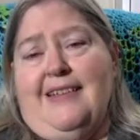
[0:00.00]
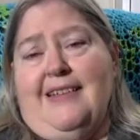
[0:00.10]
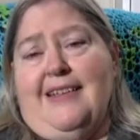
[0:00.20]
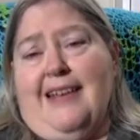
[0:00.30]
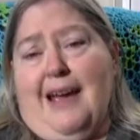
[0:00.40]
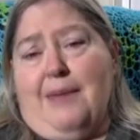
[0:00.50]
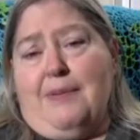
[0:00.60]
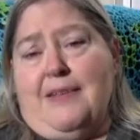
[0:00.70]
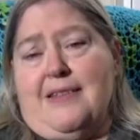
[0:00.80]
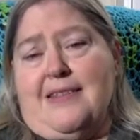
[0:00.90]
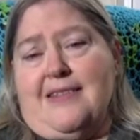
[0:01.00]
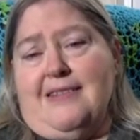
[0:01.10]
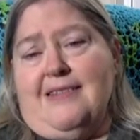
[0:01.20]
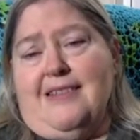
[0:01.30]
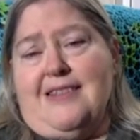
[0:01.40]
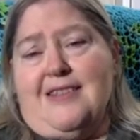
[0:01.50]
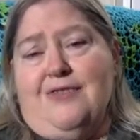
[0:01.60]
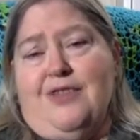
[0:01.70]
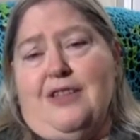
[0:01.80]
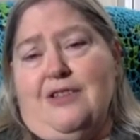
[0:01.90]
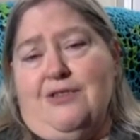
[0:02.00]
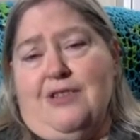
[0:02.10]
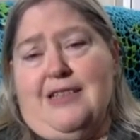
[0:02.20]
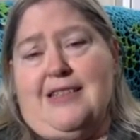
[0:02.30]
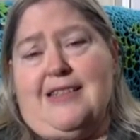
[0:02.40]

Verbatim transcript: it happens. It's the vitreous